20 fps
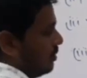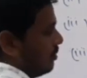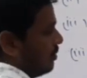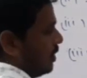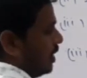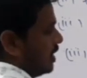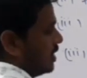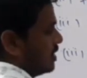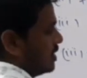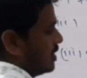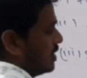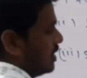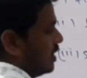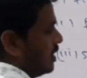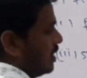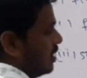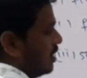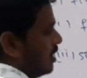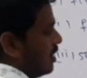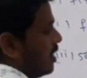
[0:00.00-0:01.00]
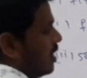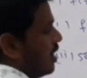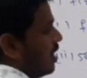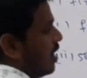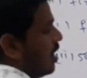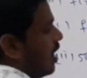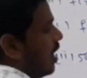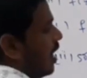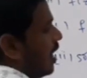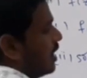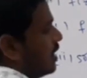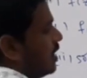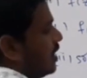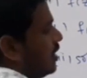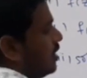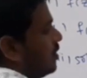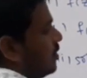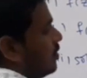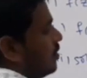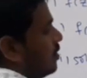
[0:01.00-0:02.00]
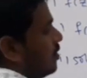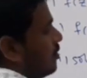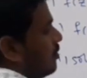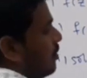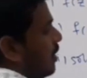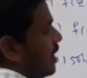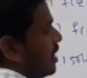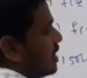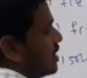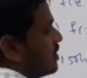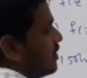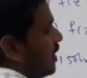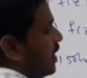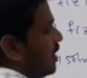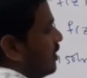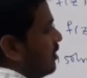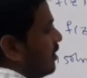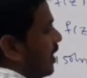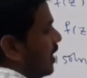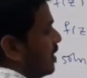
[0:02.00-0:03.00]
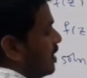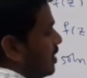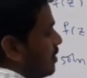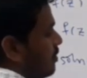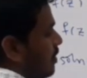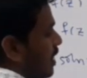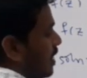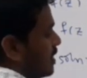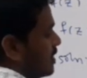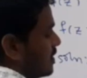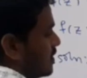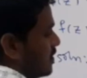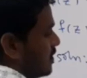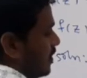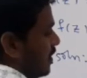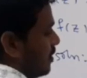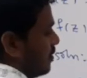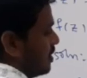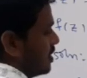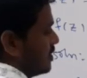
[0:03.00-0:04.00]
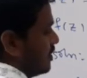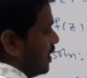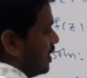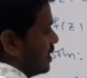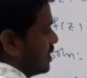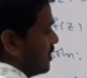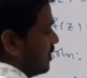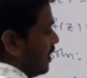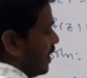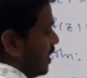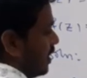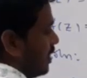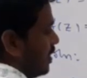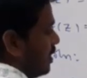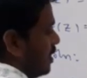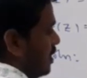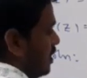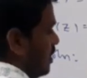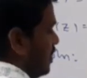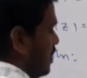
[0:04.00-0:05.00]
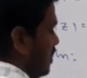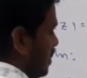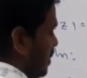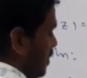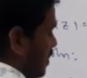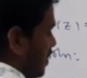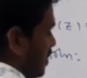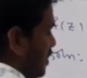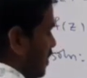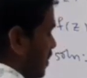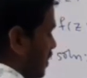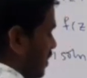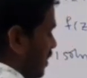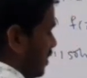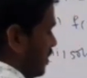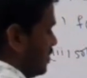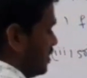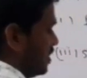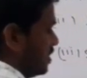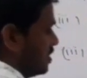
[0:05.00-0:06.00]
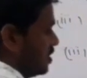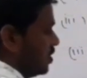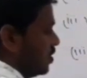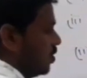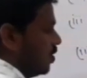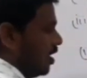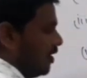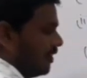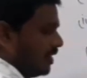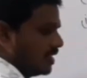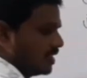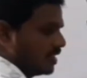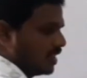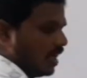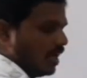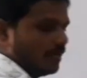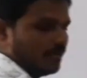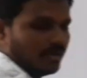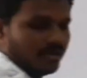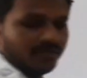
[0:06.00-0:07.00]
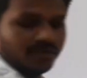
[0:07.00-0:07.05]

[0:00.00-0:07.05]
plus I into minus y divided by x square plus y square. Yeah, this is u of x comma